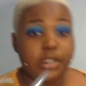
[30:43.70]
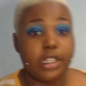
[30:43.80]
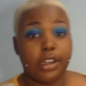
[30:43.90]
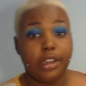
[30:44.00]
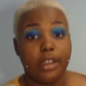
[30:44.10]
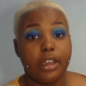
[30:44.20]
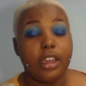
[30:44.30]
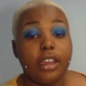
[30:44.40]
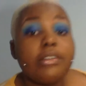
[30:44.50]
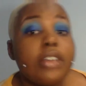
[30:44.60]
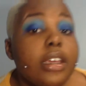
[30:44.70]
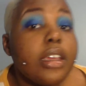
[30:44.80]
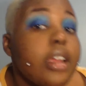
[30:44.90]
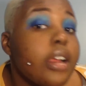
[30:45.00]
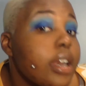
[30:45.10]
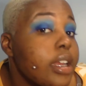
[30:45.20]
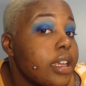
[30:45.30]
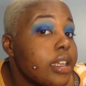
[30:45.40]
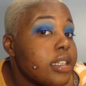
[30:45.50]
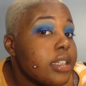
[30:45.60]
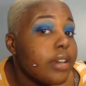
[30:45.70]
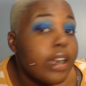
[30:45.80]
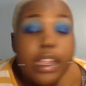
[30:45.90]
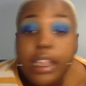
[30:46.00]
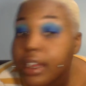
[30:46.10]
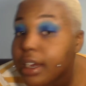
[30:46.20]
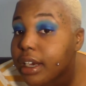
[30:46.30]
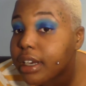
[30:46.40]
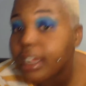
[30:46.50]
There you have it. Here it is right here.